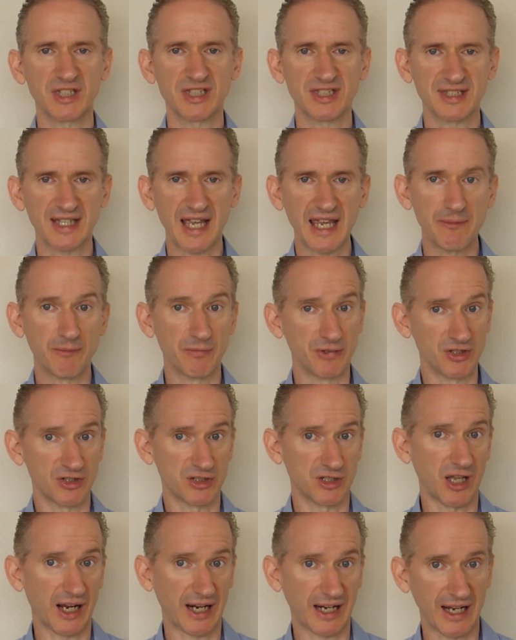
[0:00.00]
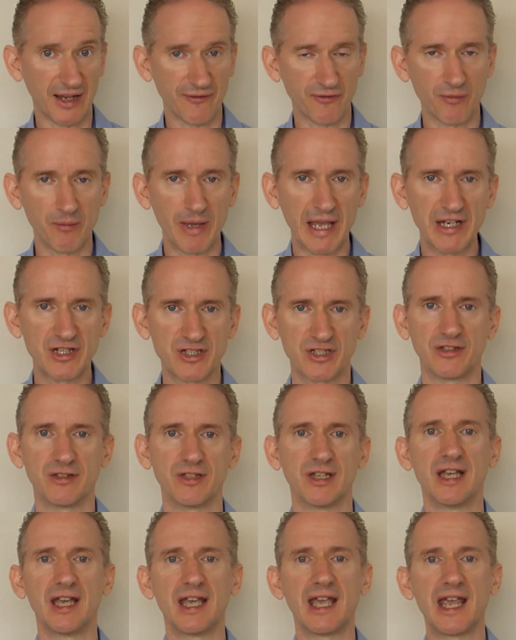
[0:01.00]
statement like an affirmation
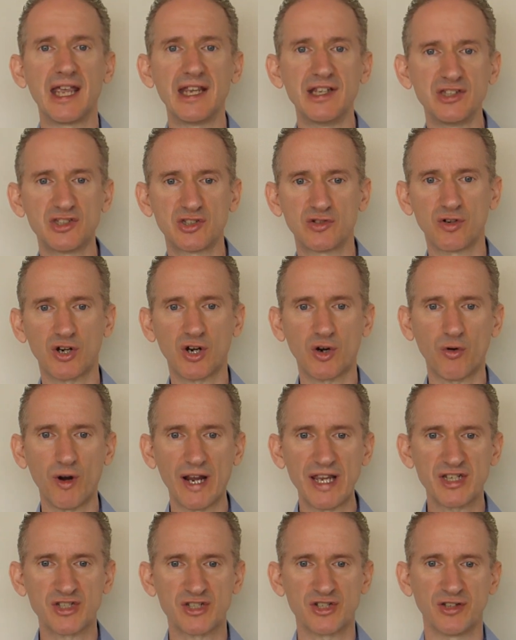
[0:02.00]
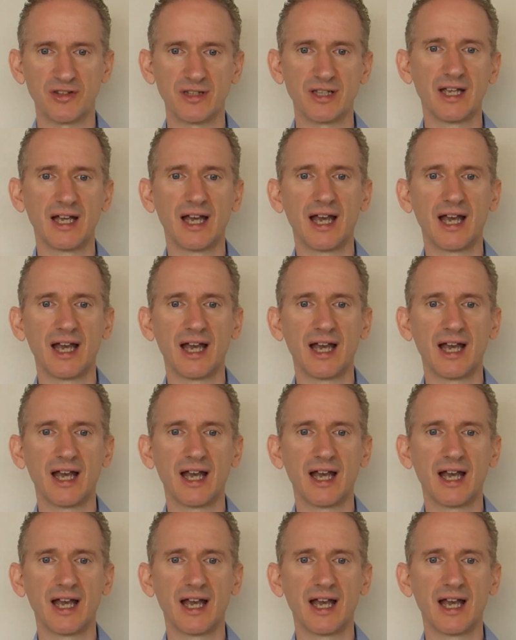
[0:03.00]
into a question,